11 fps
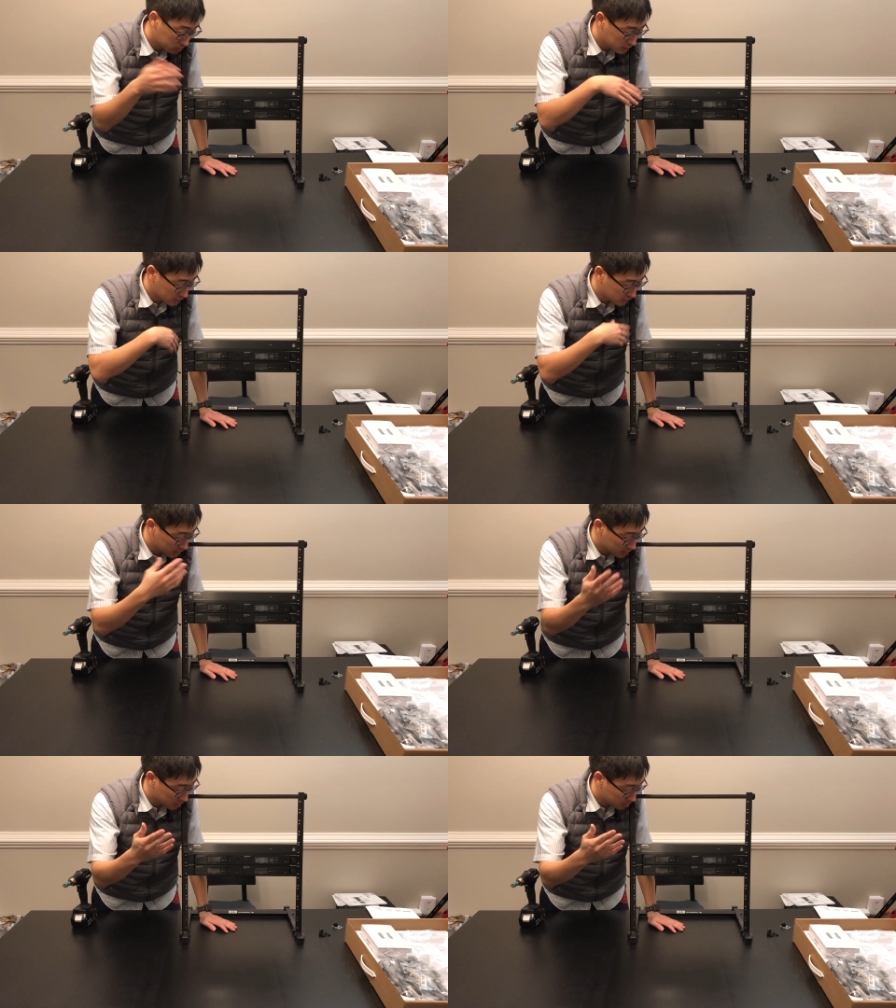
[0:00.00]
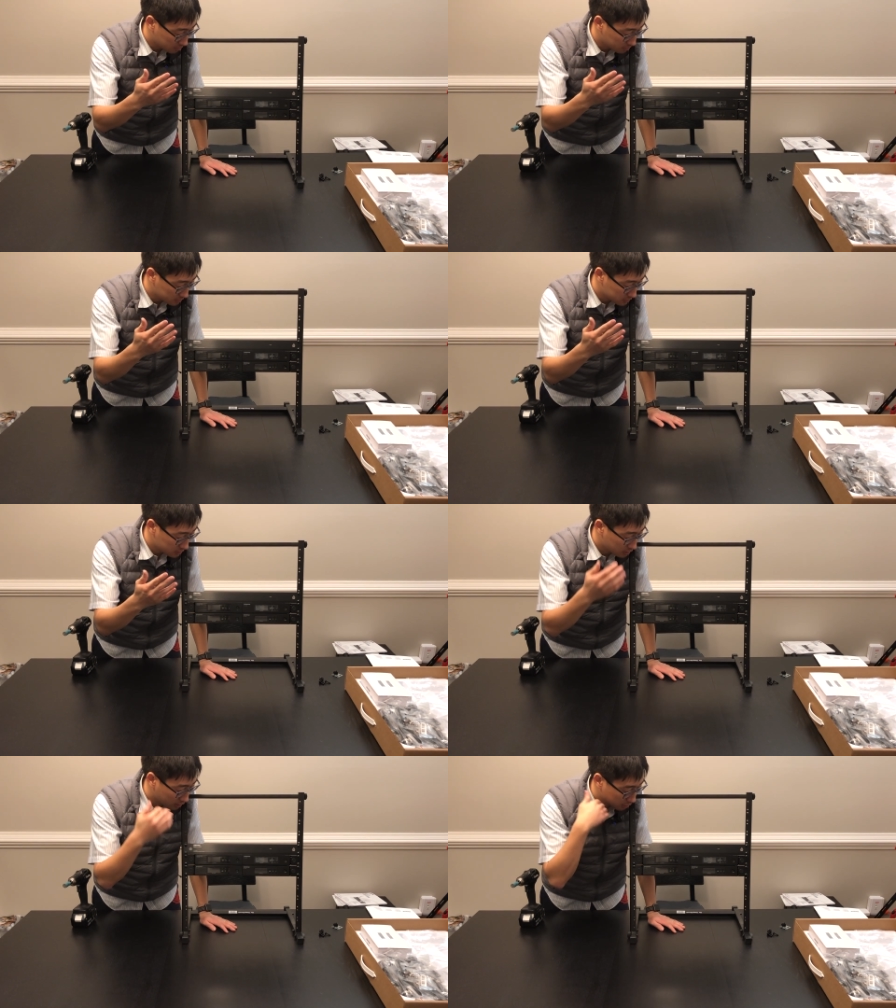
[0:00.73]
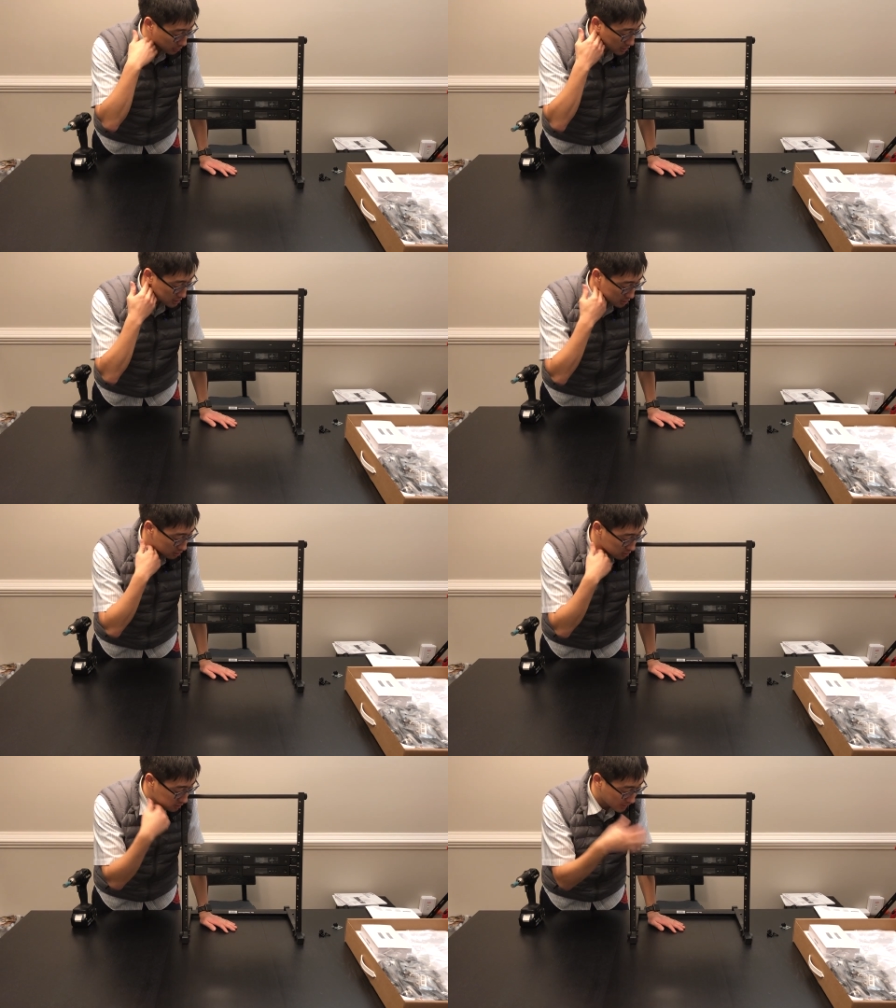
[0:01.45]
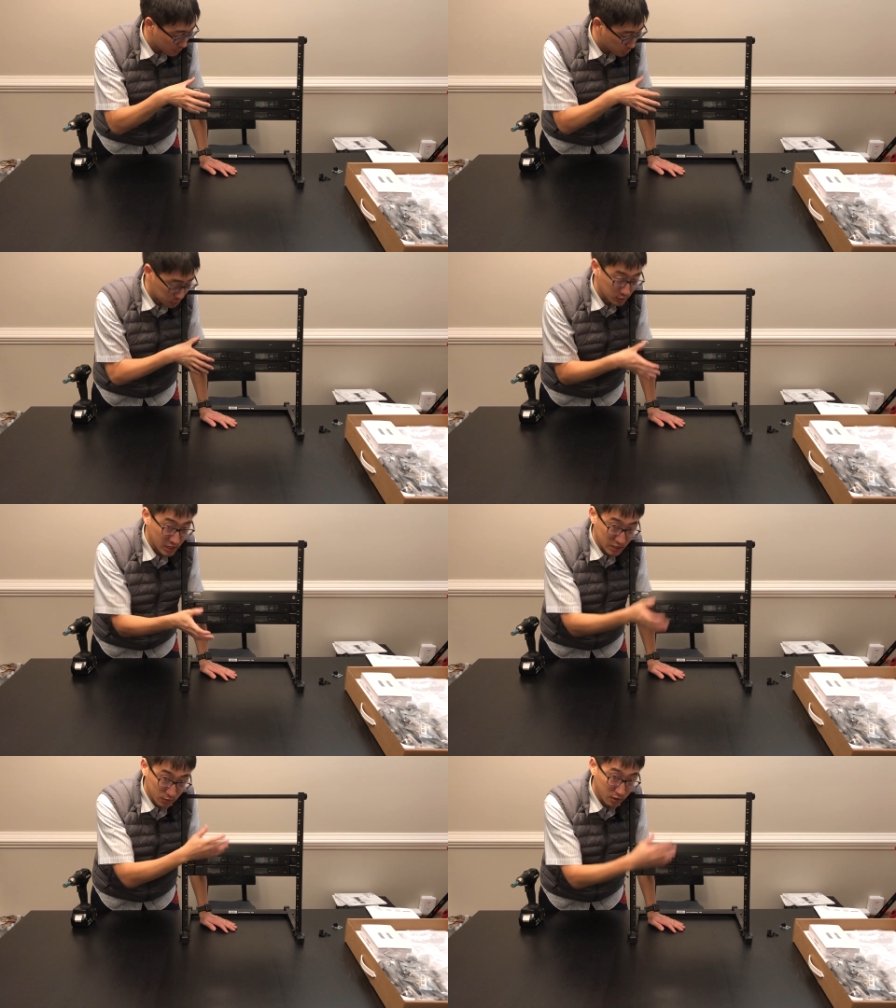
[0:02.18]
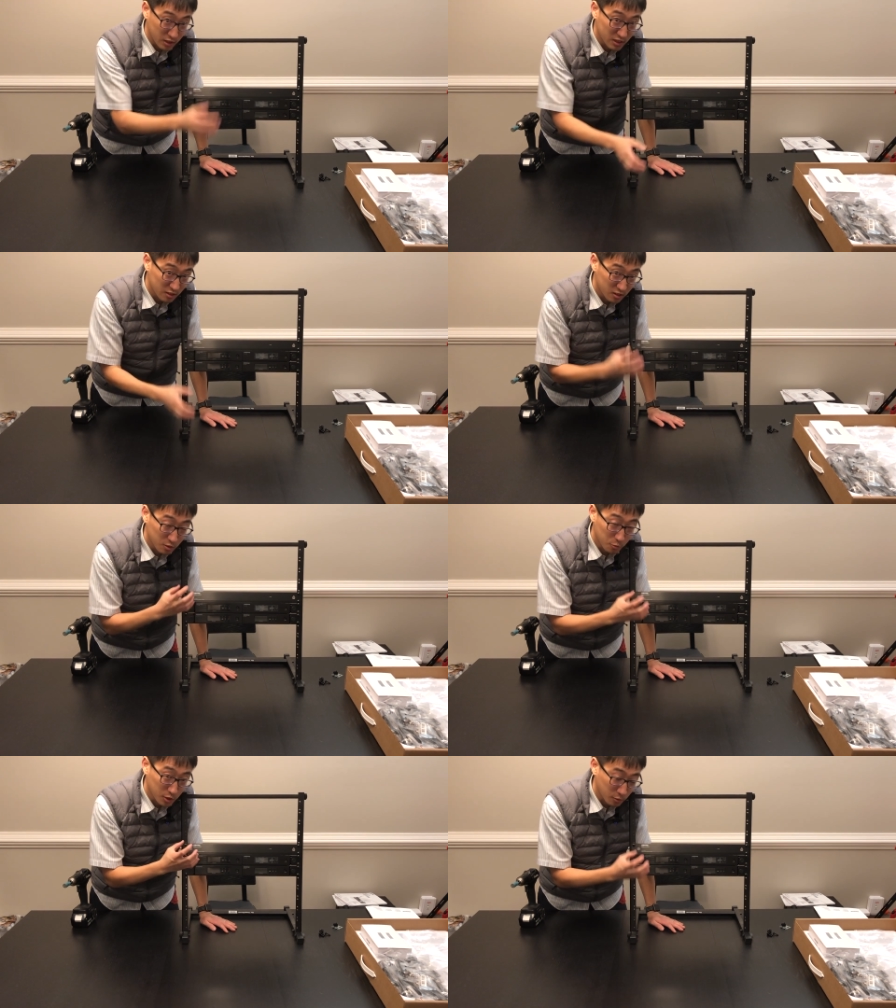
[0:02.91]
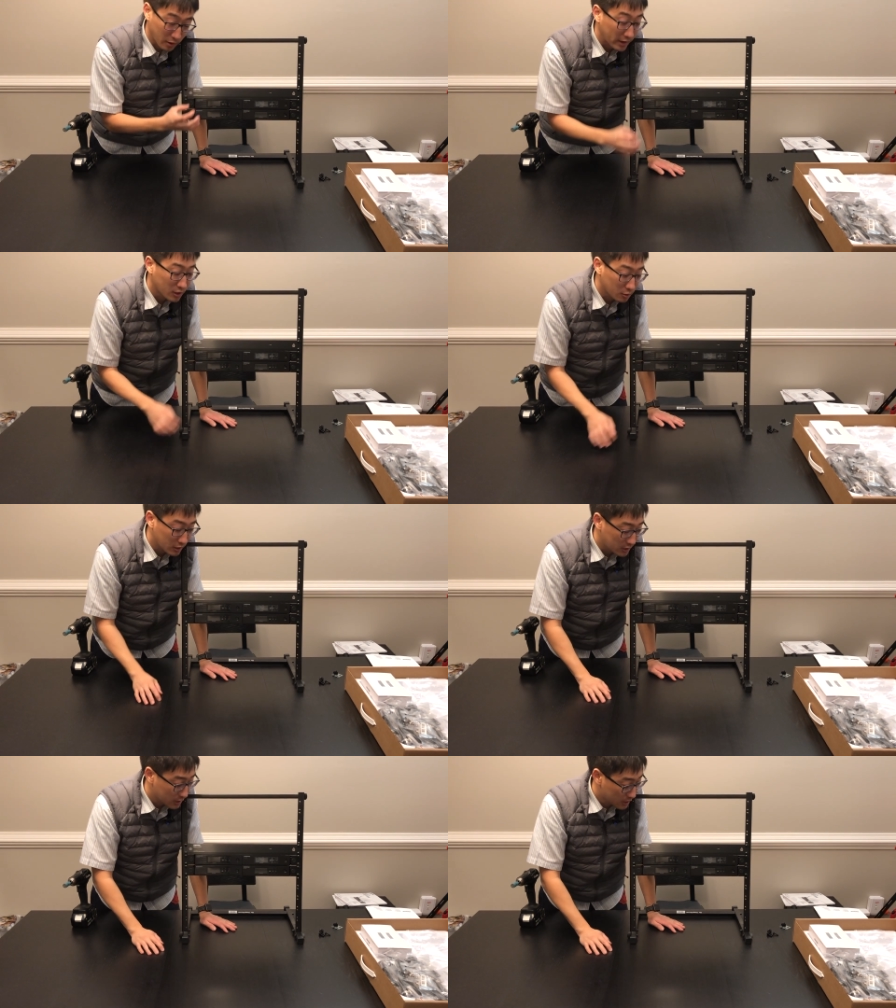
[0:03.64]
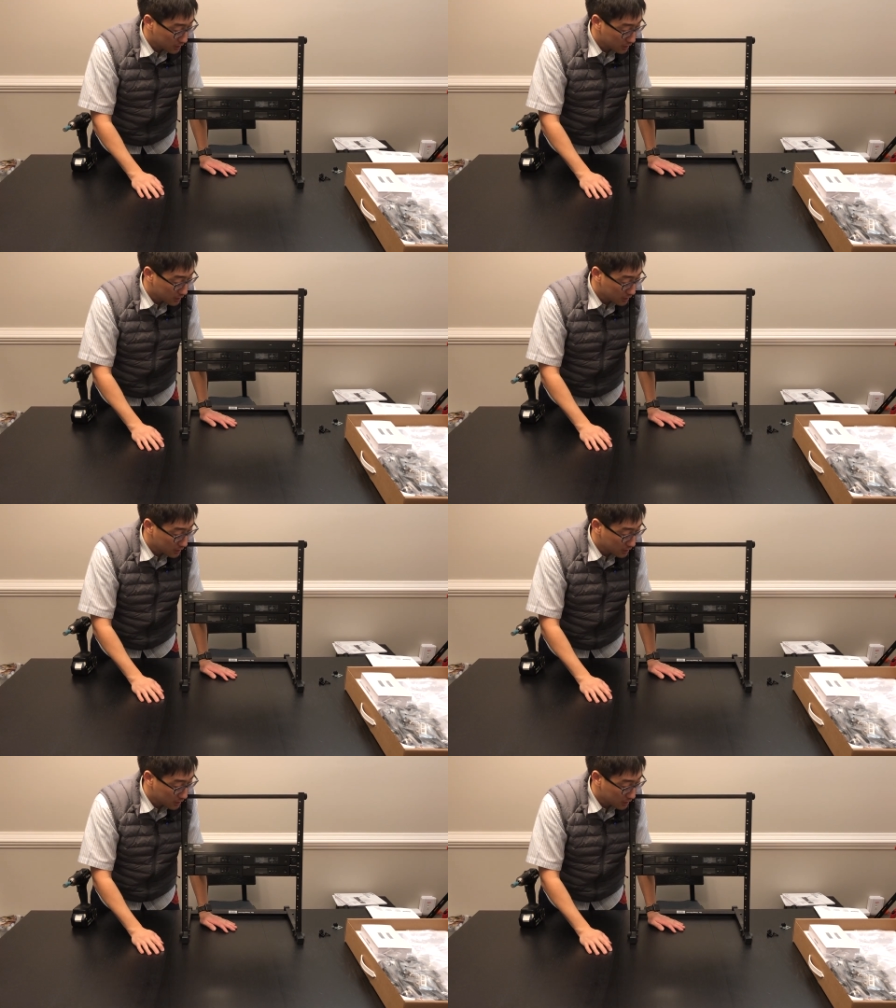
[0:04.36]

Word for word: um, to the location on site, we'll transfer it into the real rack unit.